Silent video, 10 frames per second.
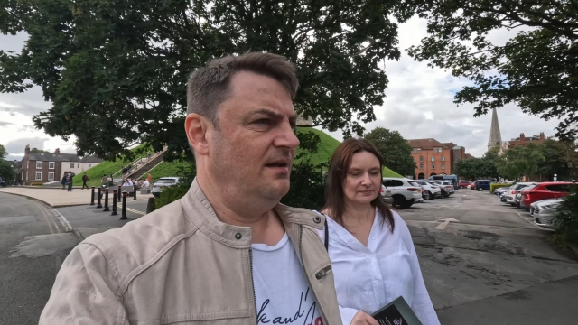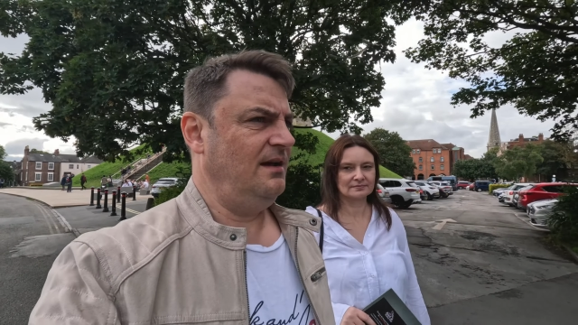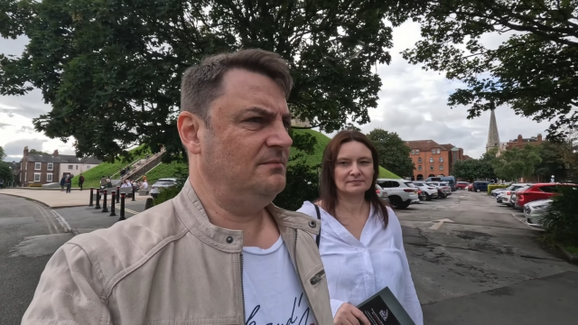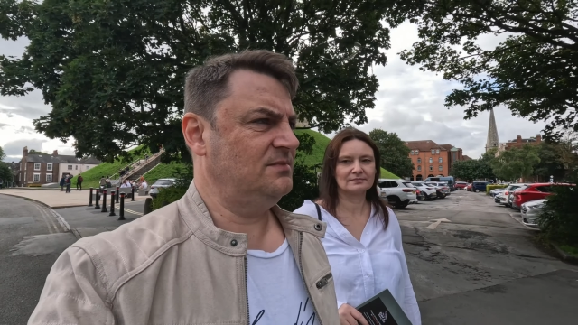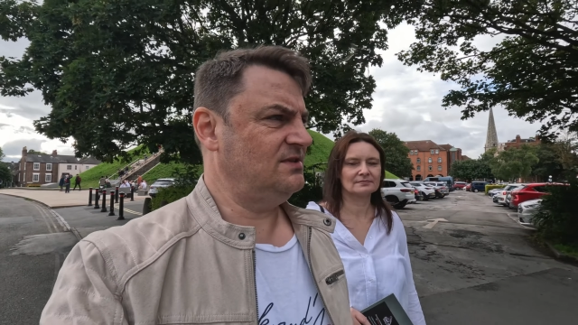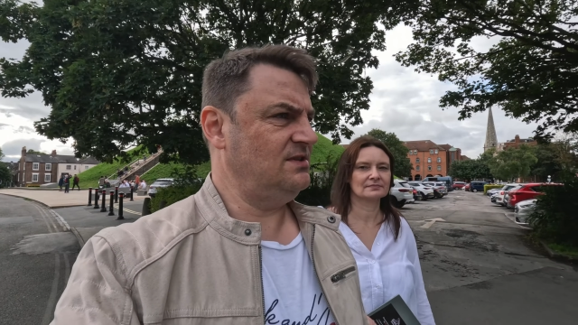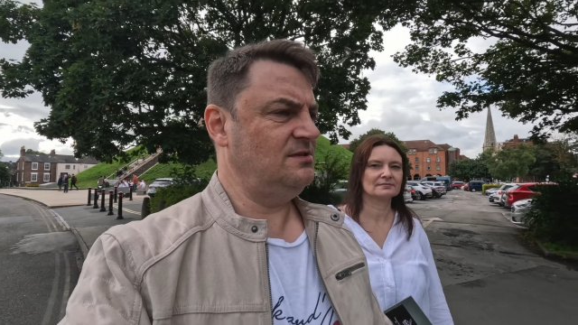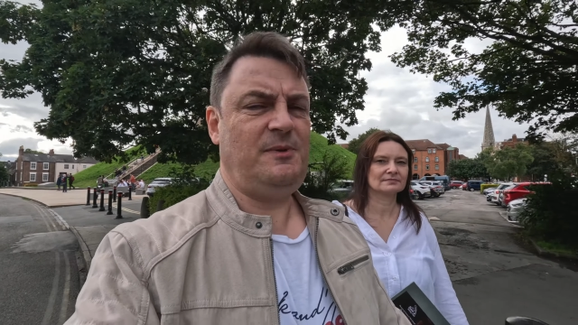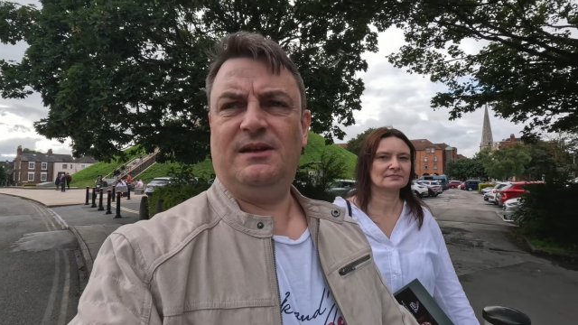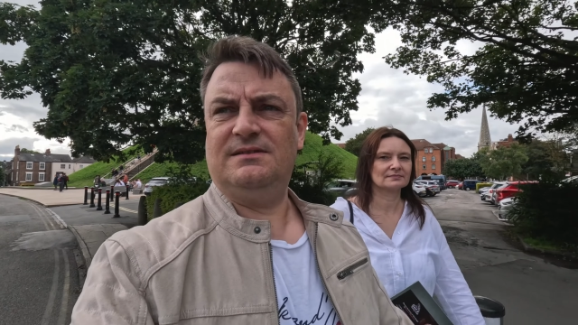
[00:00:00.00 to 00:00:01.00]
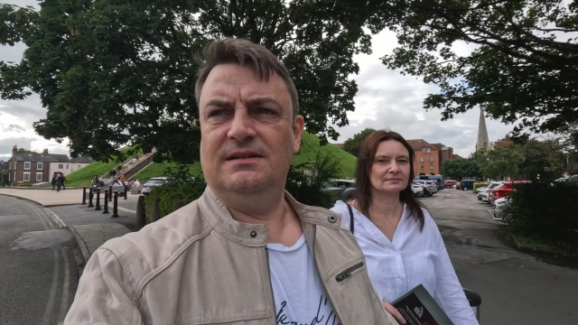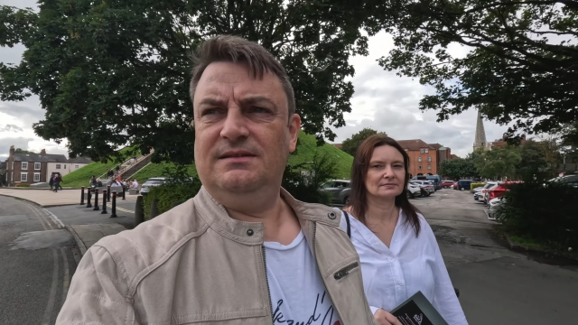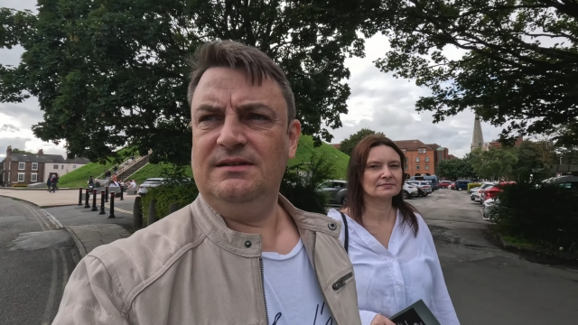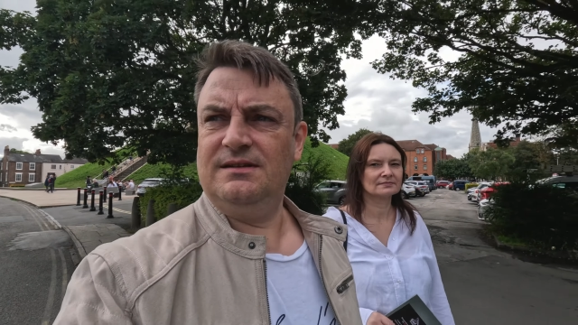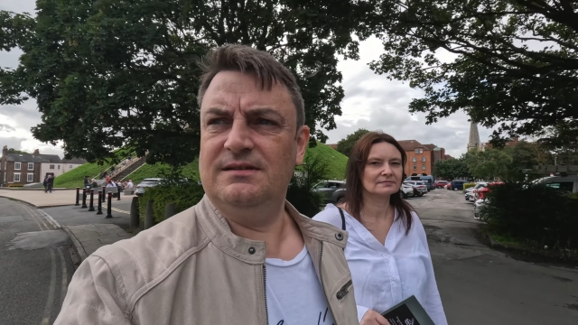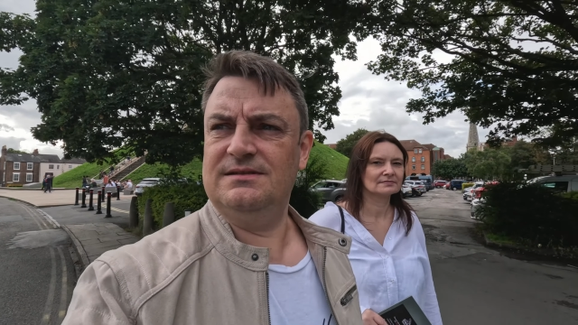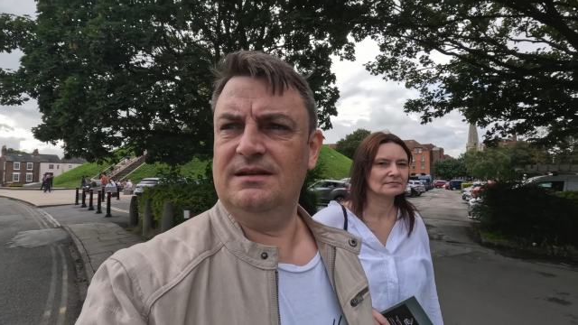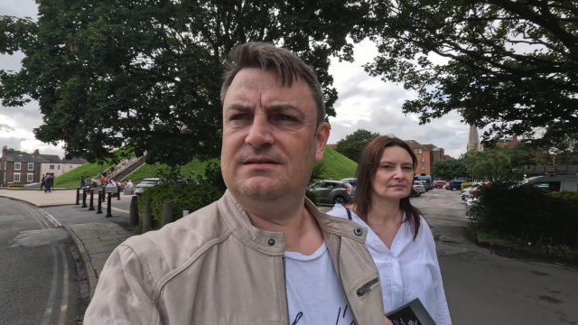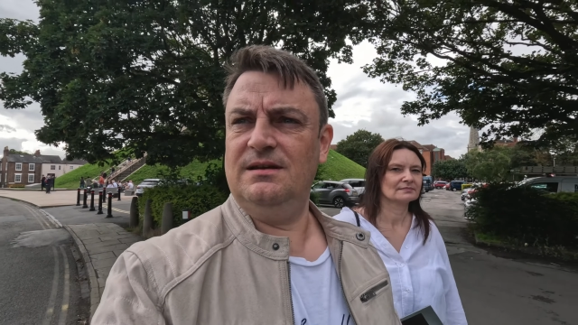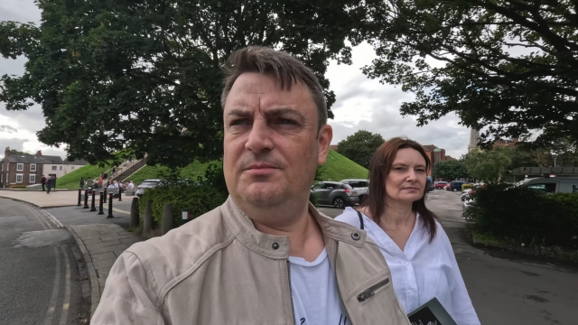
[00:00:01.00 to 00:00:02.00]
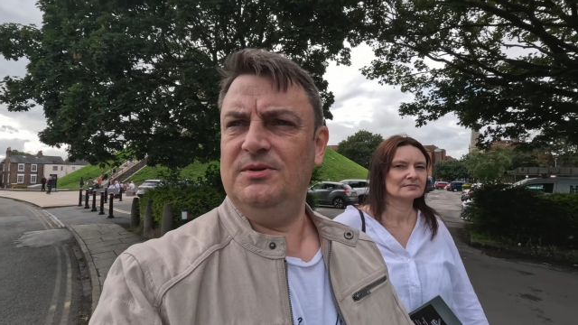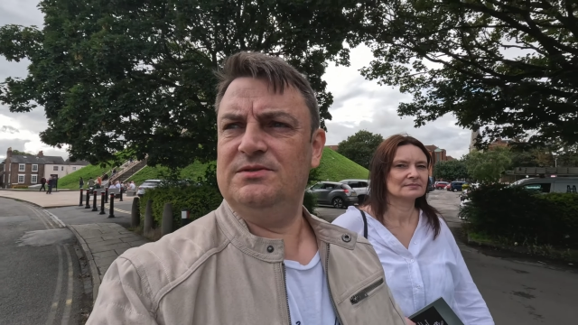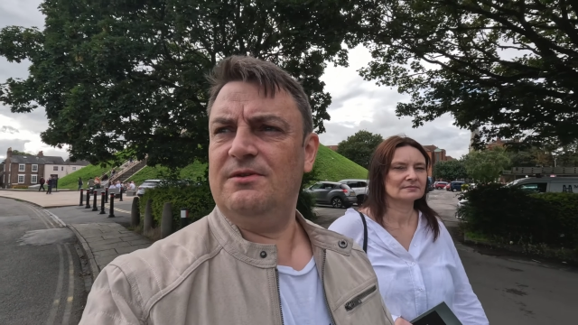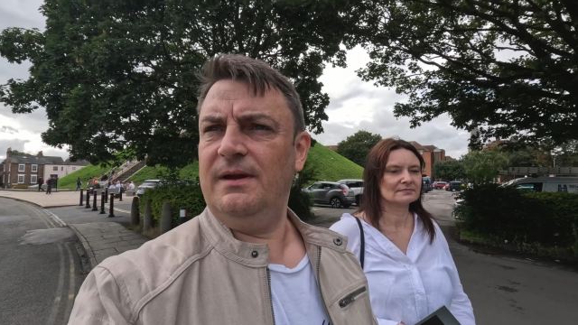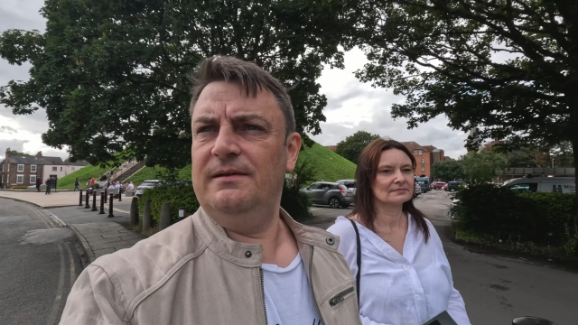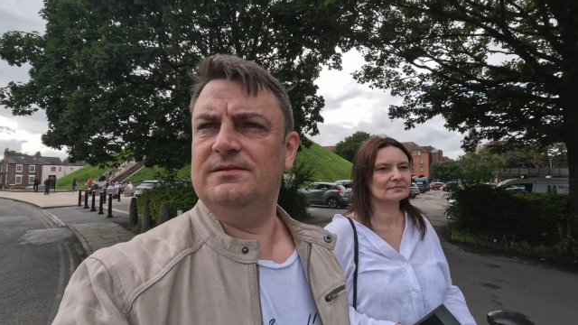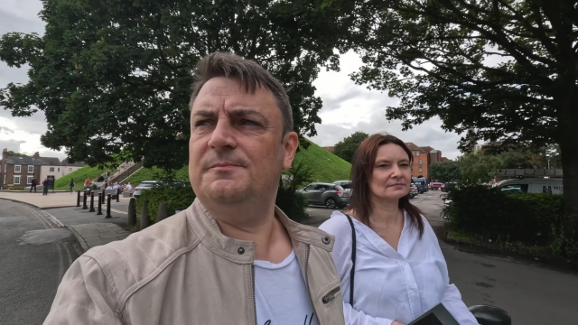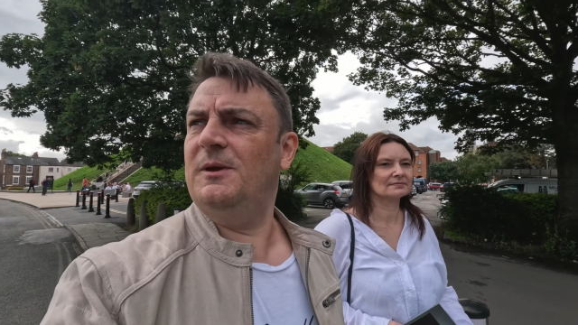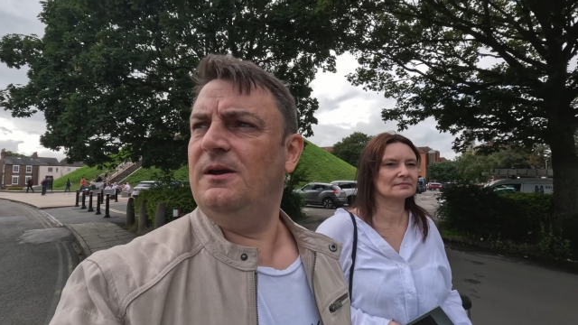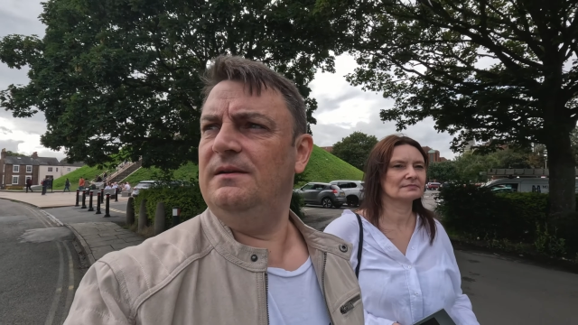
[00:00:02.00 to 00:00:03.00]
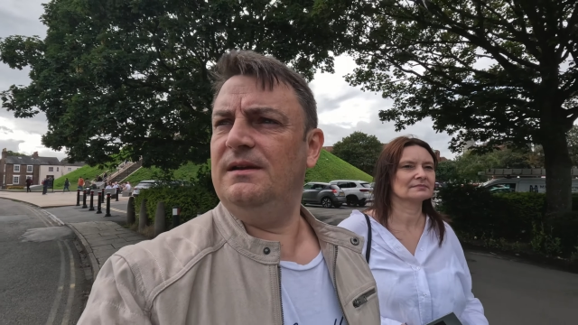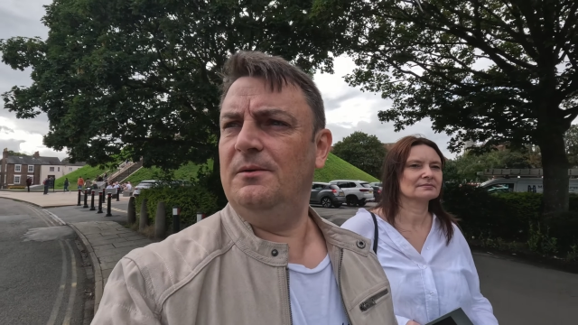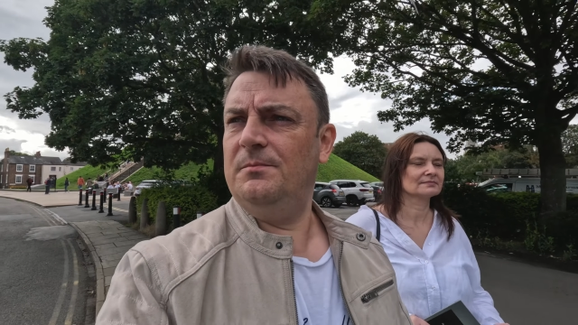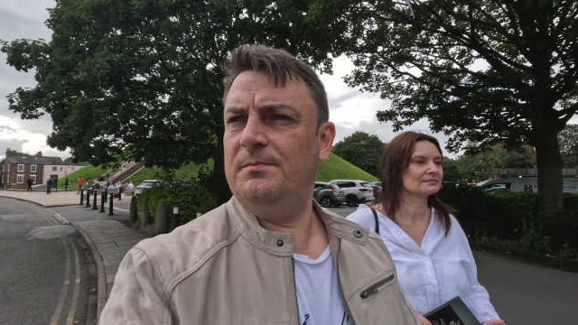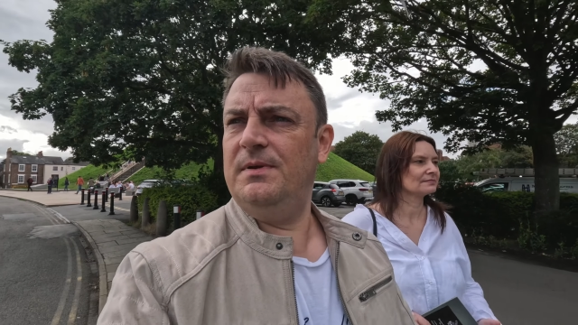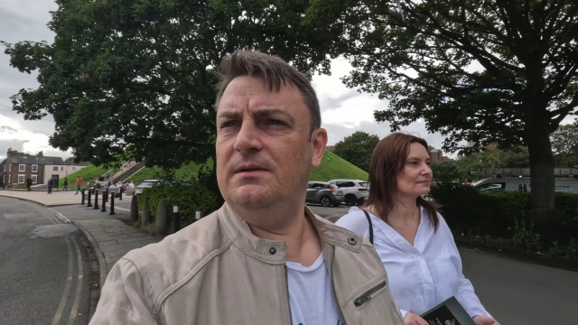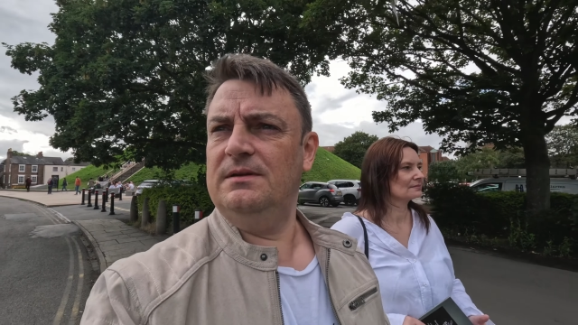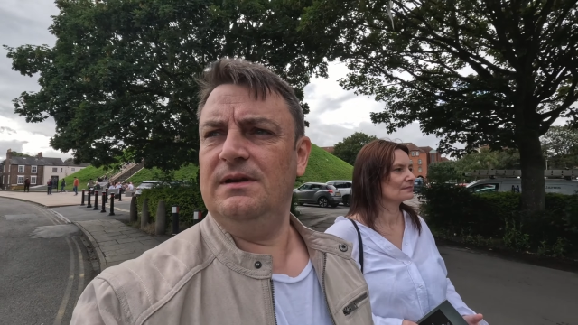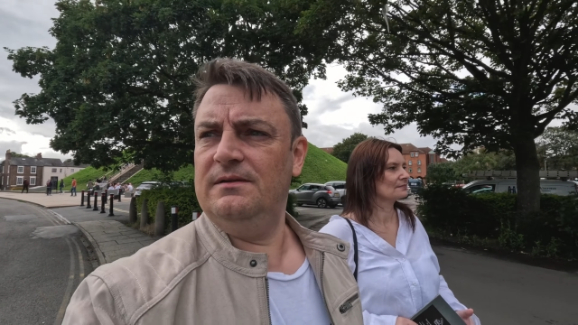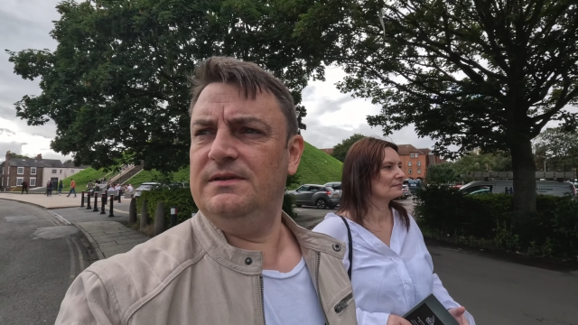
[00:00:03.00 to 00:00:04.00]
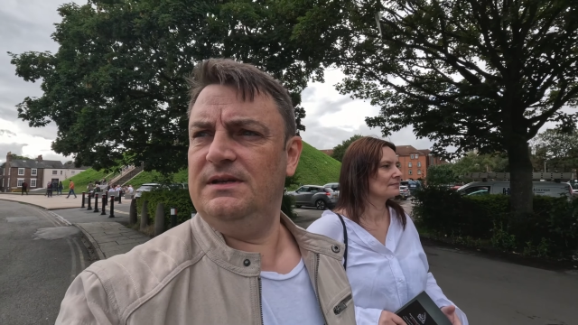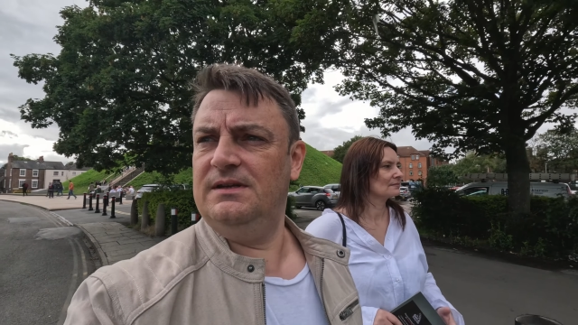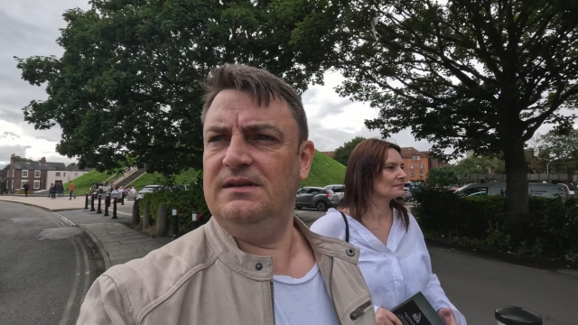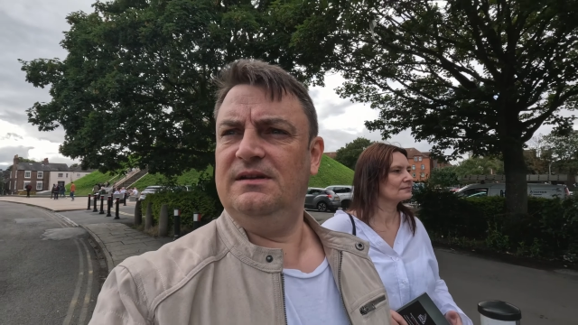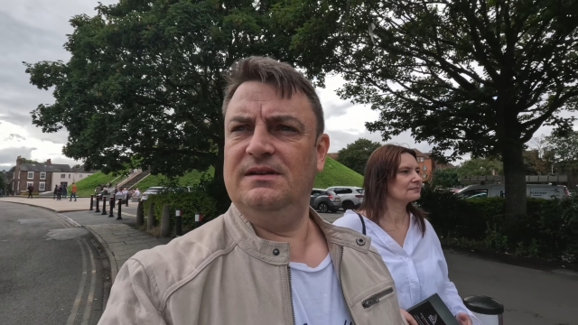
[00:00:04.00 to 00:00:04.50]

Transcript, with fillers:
Speaker 1: I'm suspecting, because Dick Turpin's grave's behind that building over there.